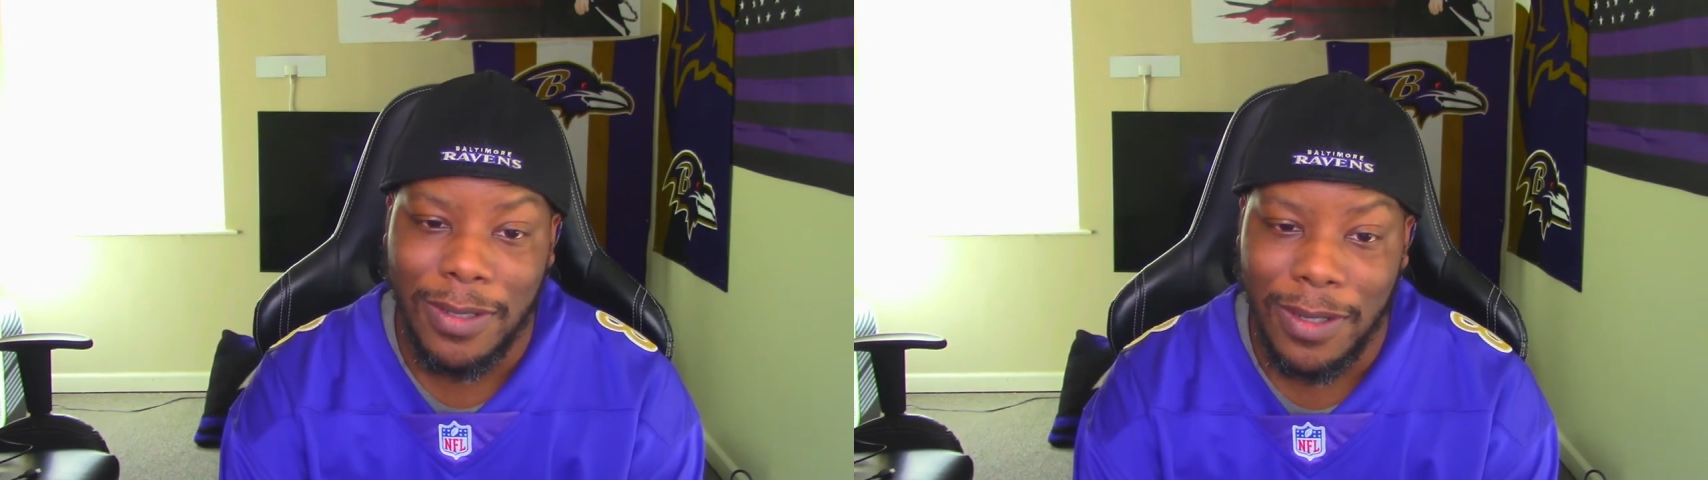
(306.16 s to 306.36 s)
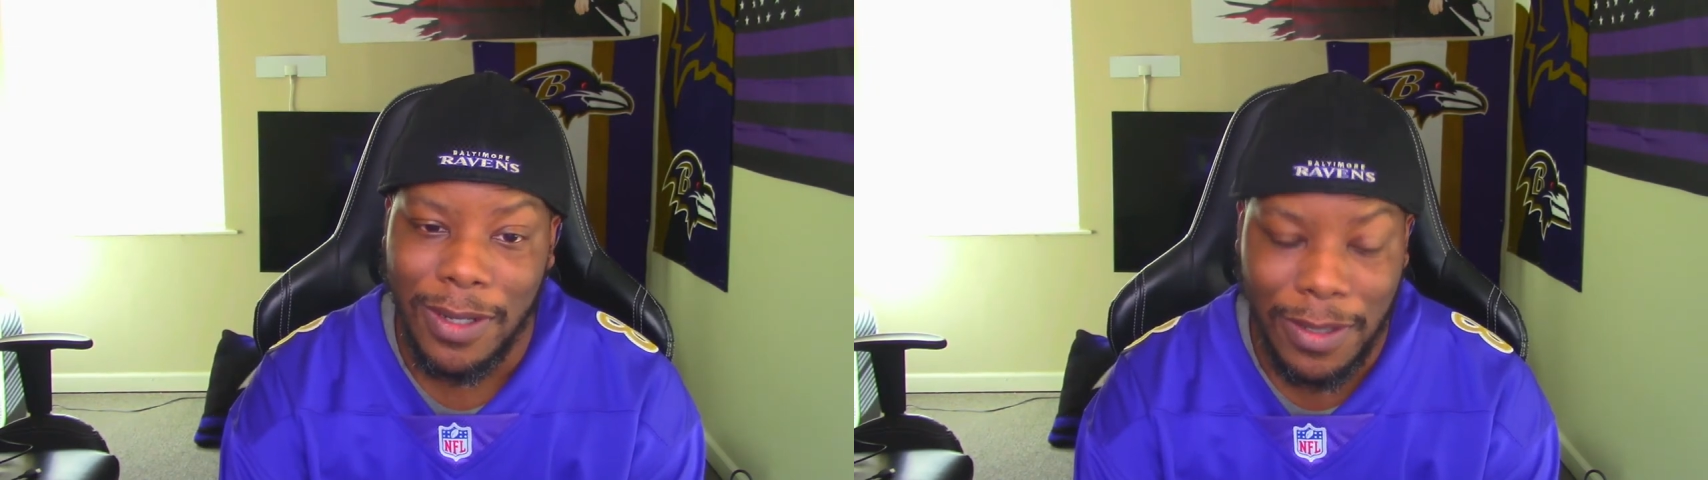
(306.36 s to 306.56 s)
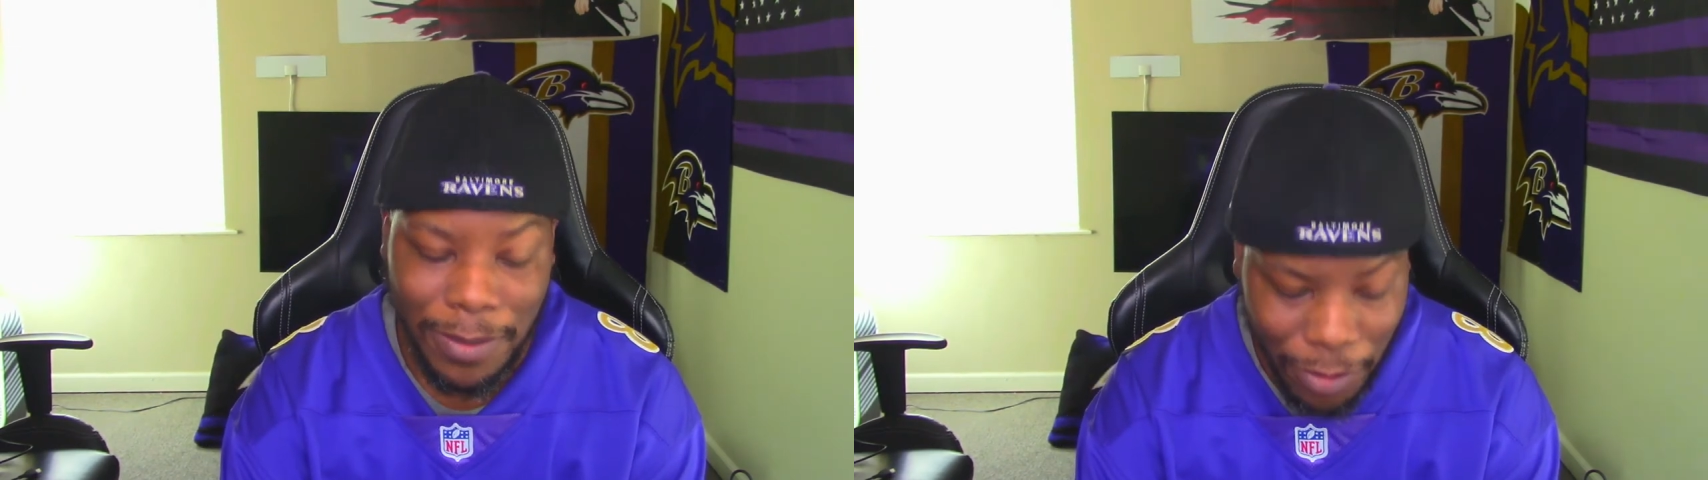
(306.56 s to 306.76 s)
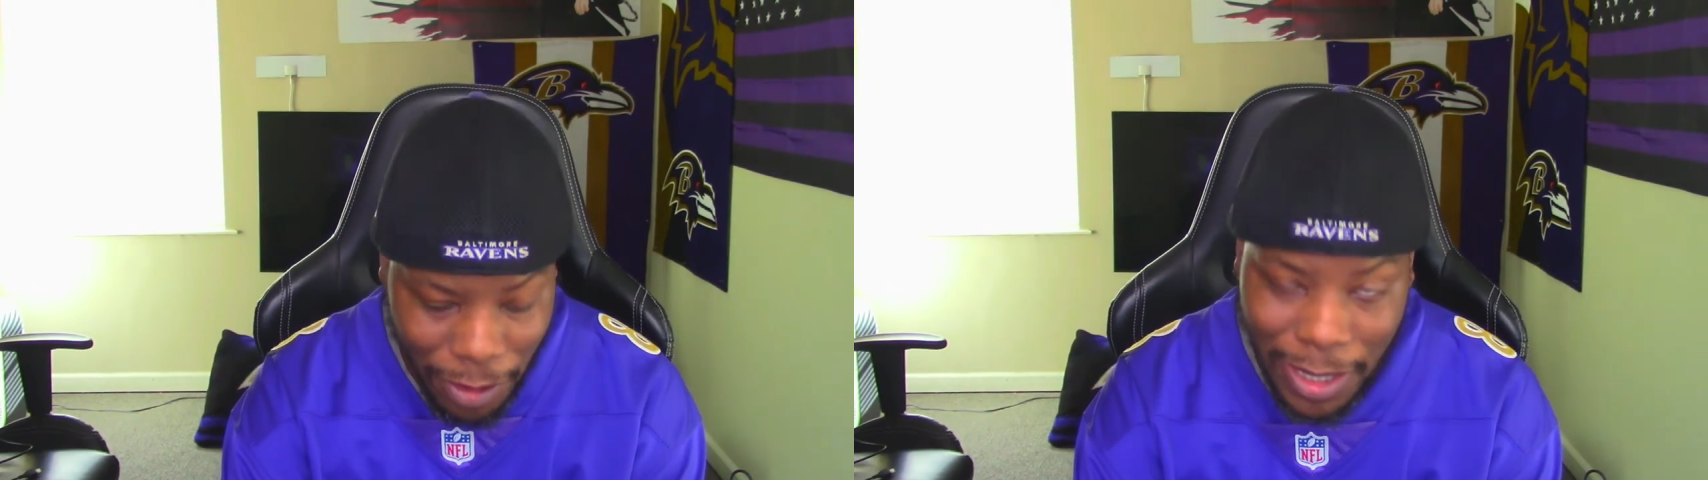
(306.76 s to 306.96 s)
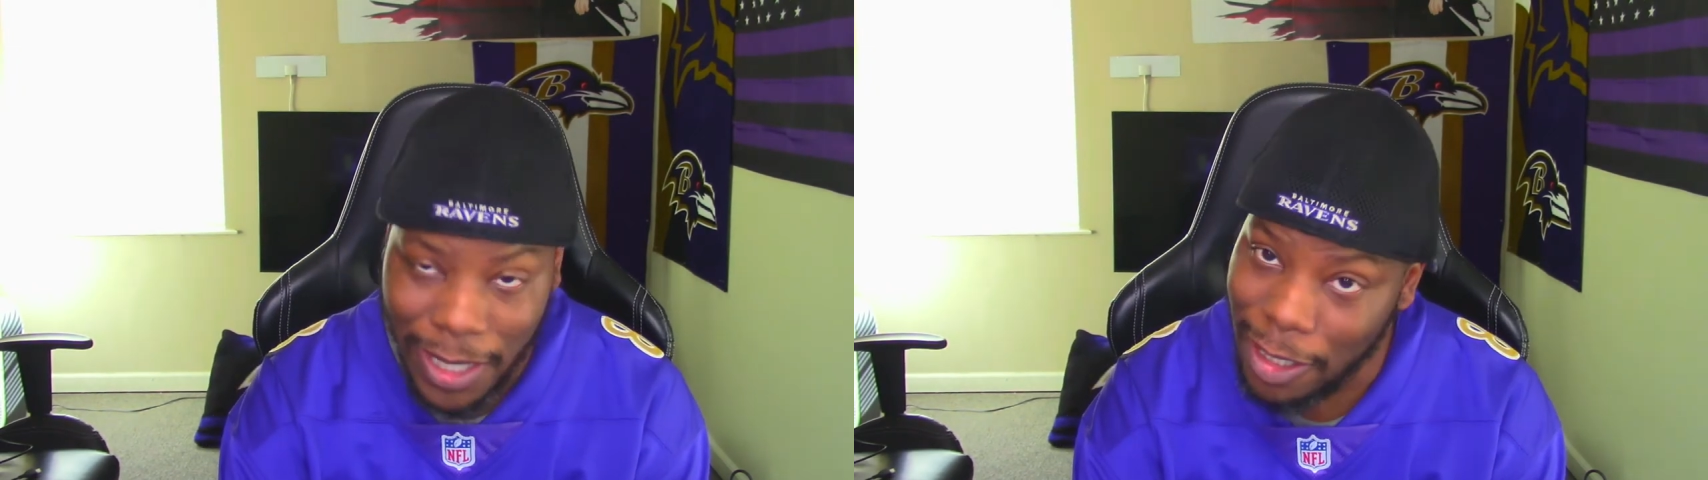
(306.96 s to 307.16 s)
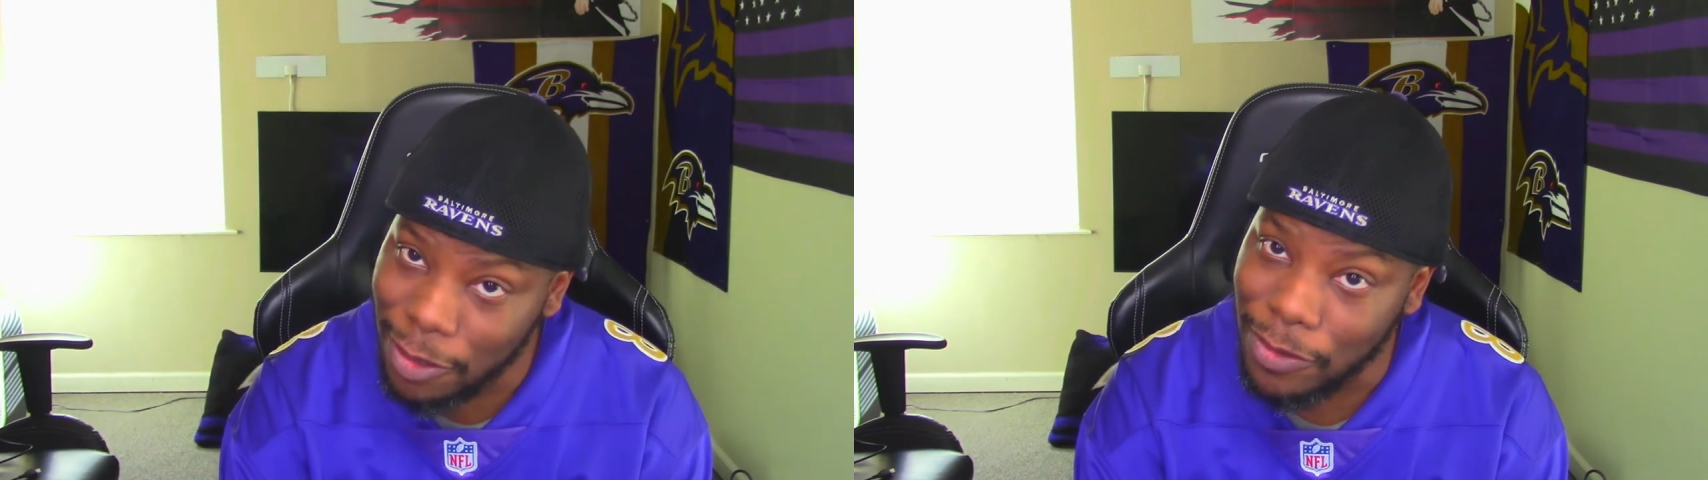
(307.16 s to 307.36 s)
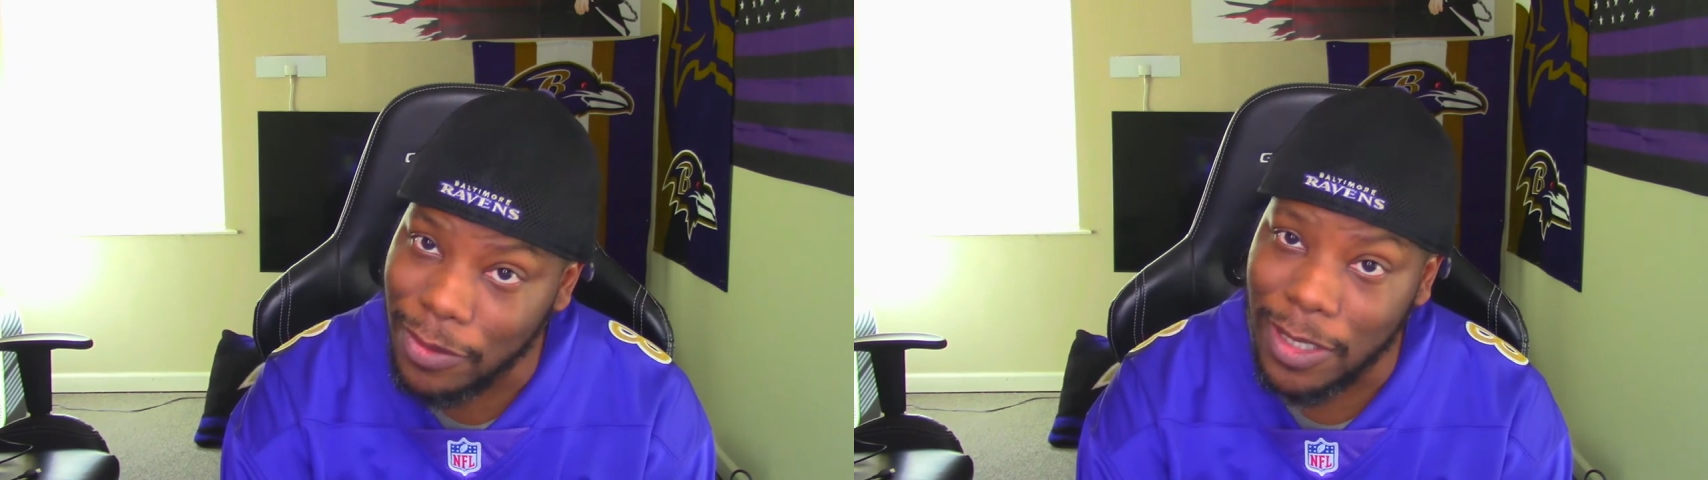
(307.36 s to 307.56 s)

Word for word: And Mark Andrews,